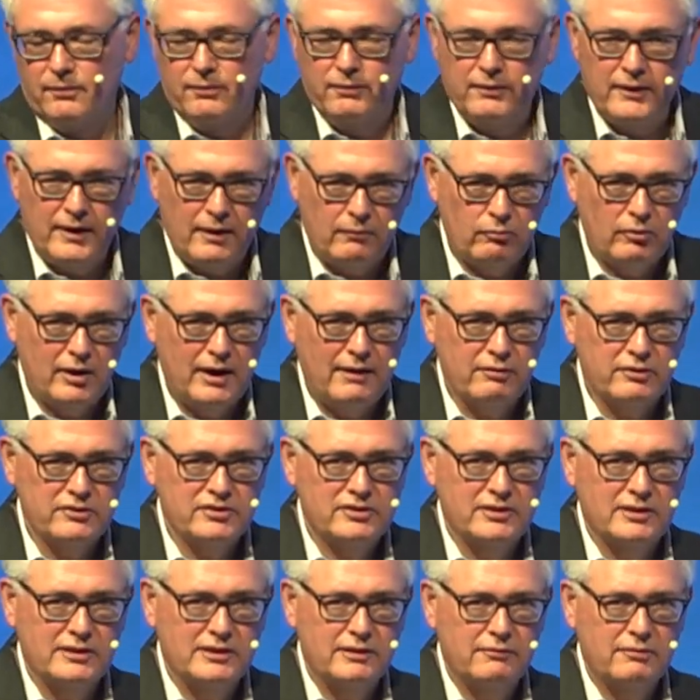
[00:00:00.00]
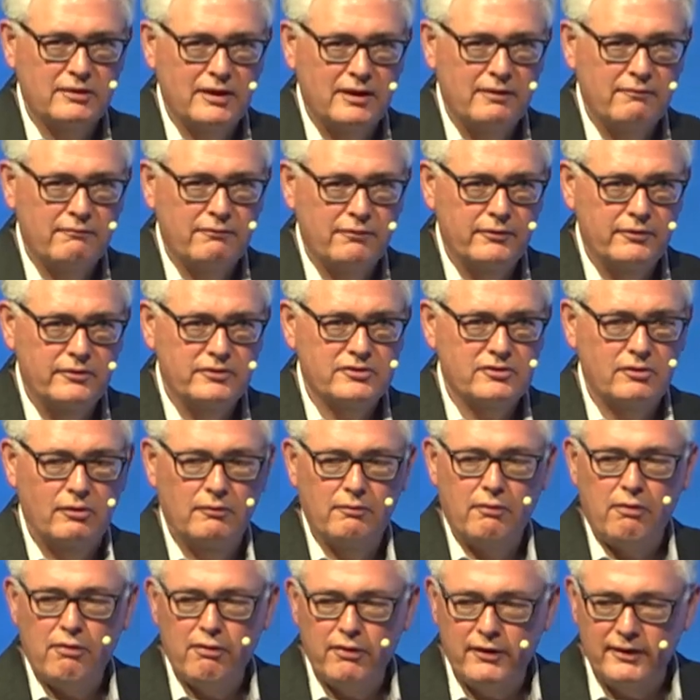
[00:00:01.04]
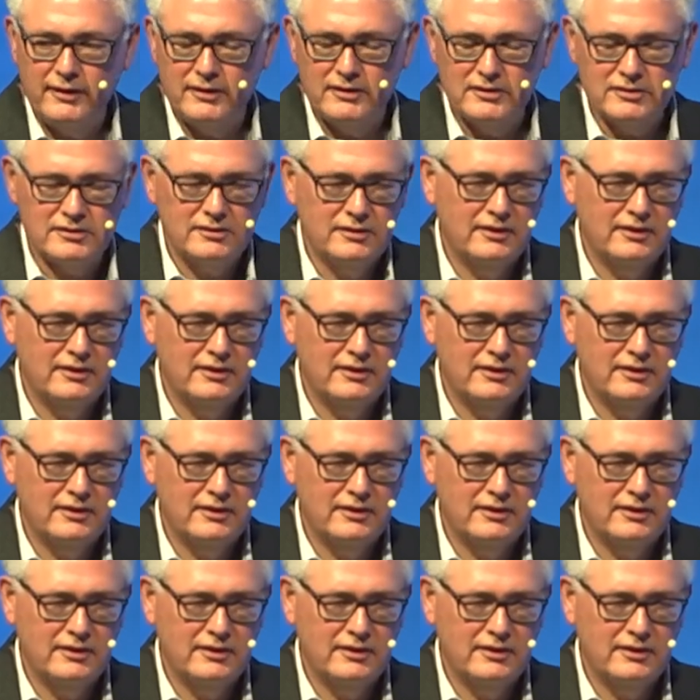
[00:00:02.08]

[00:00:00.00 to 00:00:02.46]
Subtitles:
That will have a significant influence on things